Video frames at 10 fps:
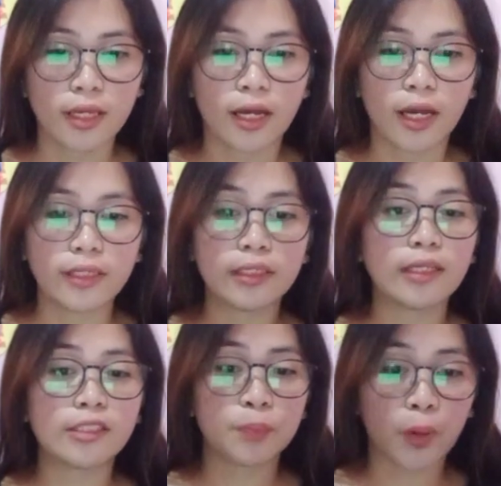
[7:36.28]
And
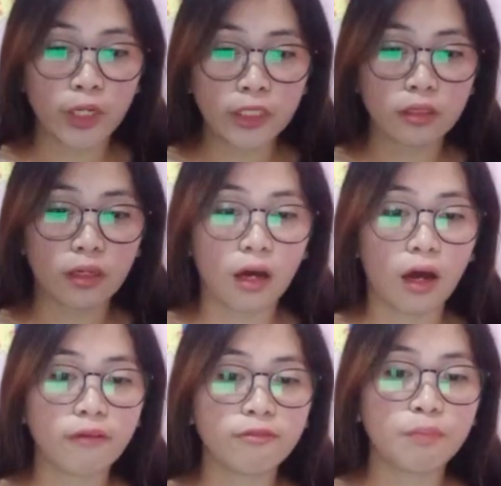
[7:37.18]
it is part
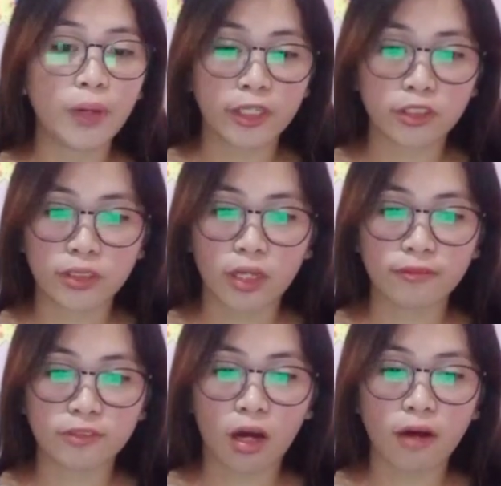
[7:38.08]
of
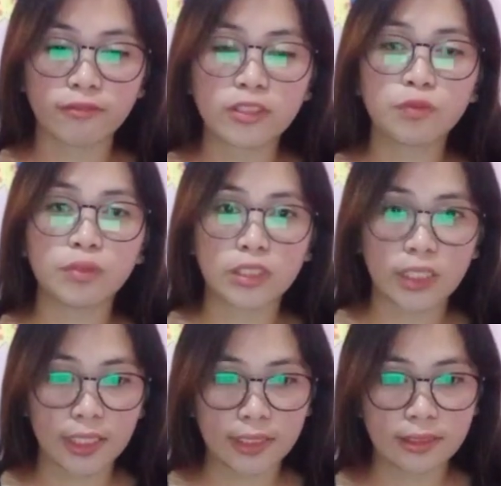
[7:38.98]
Microsoft Office, which
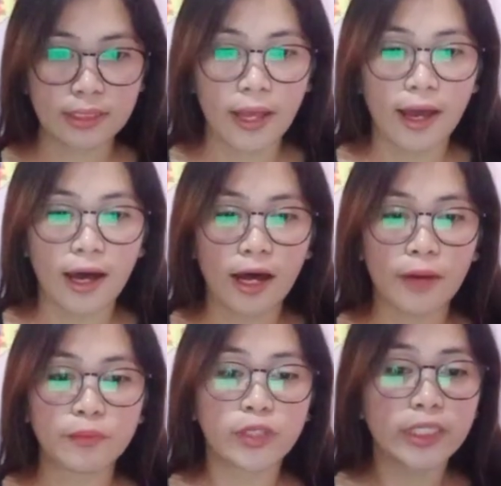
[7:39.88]
is
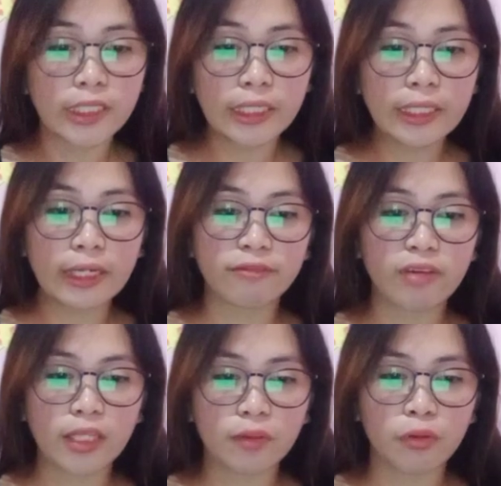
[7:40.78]
readily
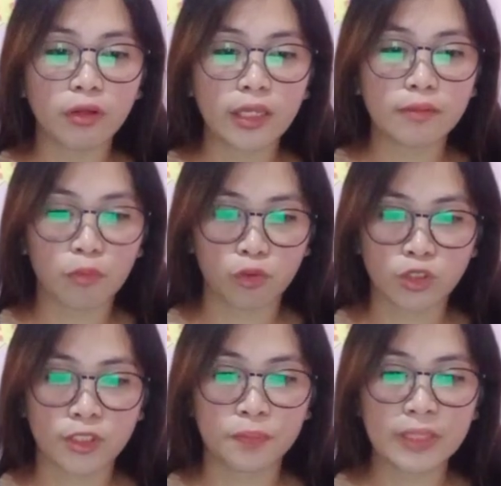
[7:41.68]
available in
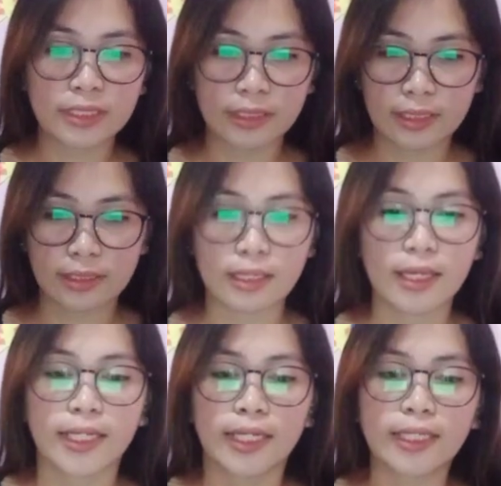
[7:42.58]
most PCs.
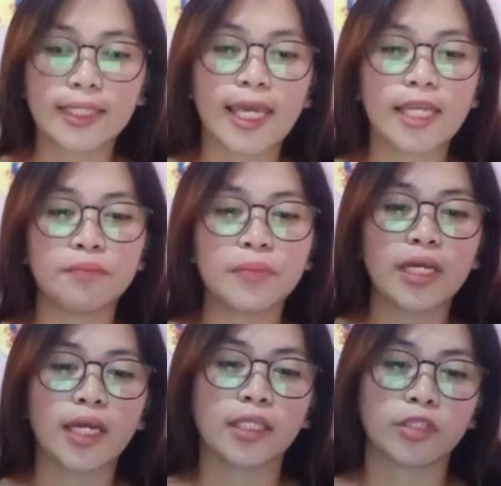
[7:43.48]
It can
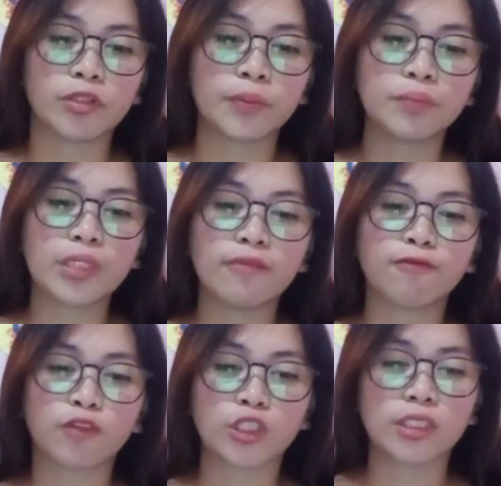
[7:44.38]
be encrypted
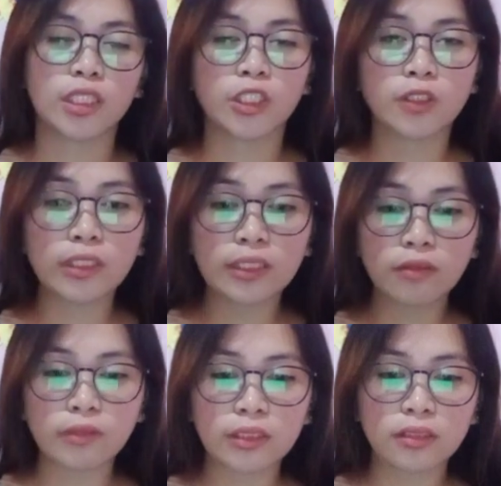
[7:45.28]
for security
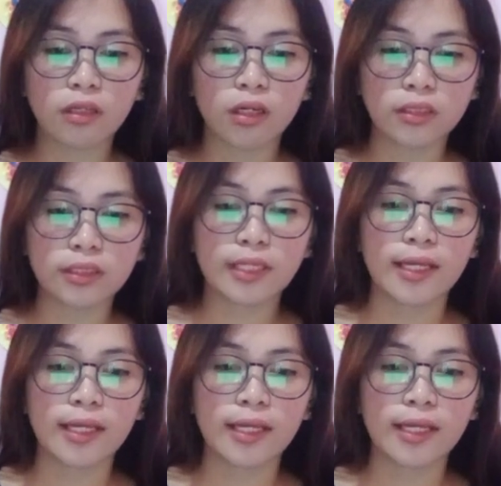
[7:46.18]
reasons,